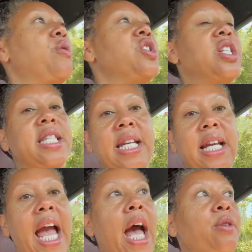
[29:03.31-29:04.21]
And she said, the
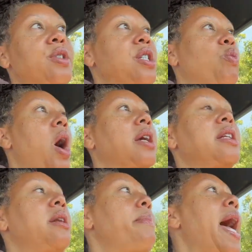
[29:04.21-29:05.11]
guy who just walked
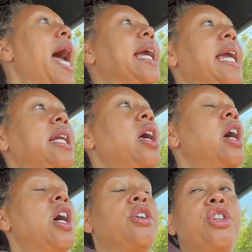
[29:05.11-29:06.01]
in the back, and,
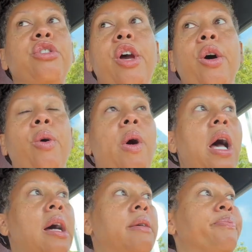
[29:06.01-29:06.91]
you know,
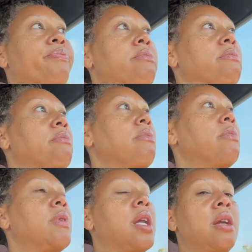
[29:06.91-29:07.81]

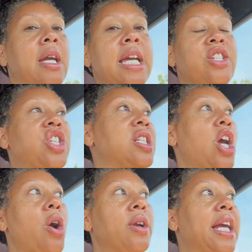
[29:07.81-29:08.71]
it's just
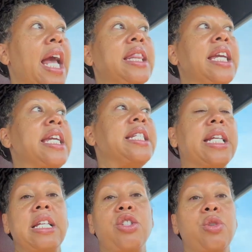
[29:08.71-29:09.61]
hurting. I think he
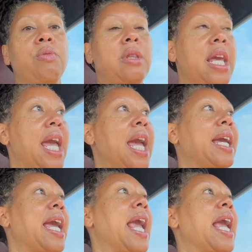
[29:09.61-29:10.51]
did it too thick
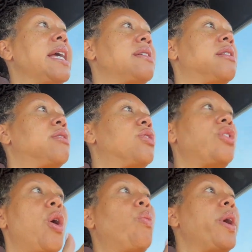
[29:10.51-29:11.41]
and, you
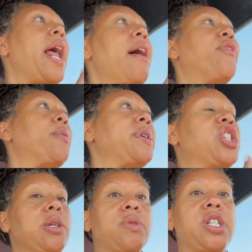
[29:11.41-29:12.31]
know, whatever. But
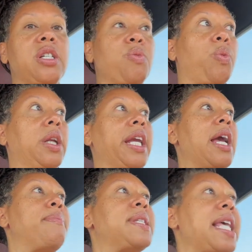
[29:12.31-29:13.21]
she was just really
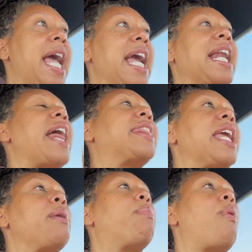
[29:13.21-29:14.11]
upset. And I
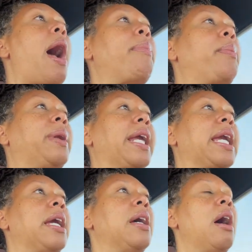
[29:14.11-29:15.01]
think
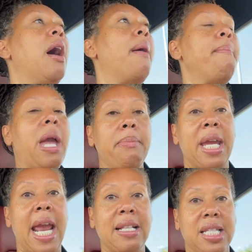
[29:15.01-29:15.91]
probably
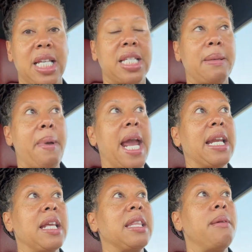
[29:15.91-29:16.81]
maybe
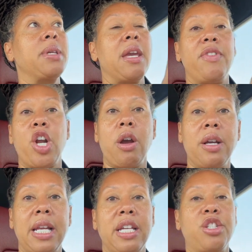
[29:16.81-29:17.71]
anticipating them giving her
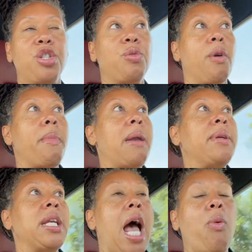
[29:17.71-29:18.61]
an issue or
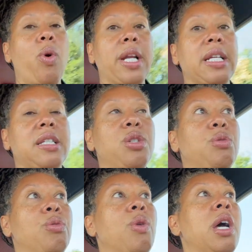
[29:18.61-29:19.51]
maybe not wanting
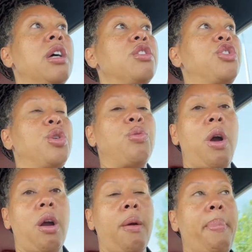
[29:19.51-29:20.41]
to do
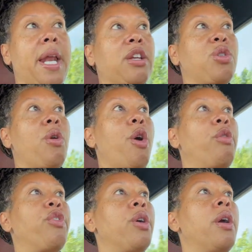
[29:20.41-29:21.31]
her pedicure
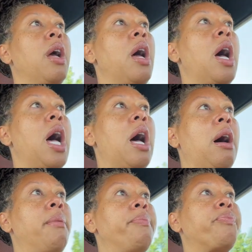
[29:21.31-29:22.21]
over.
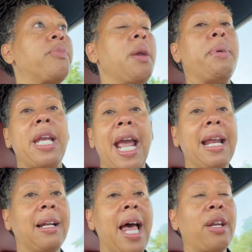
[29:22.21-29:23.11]
But they
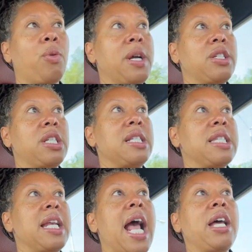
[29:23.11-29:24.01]
had a lot of questions,
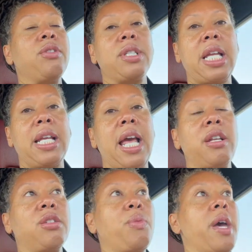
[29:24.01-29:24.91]
and I understand that
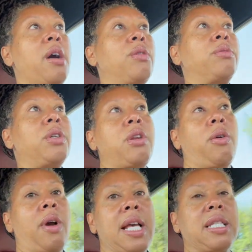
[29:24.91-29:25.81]
as well. You
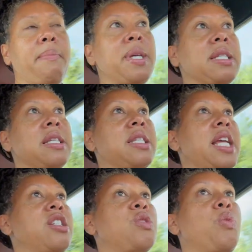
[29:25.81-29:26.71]
know, as a business,
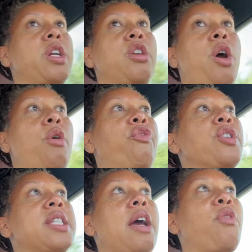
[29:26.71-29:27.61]
they just want to know for
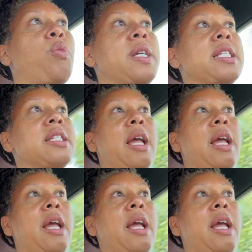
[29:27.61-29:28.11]
several reasons.